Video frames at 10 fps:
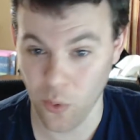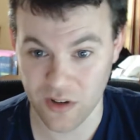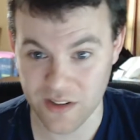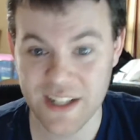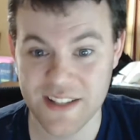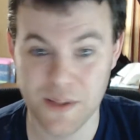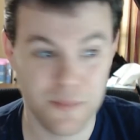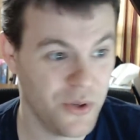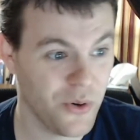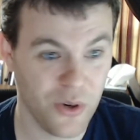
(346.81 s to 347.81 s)
a Linux
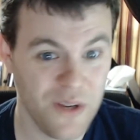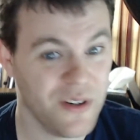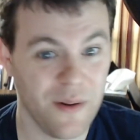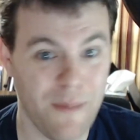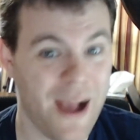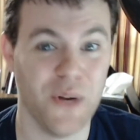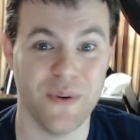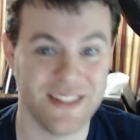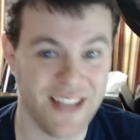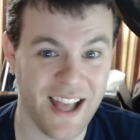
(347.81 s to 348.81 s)
computer or even Mac
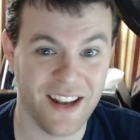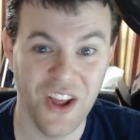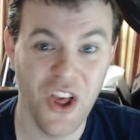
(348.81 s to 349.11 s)
OS X,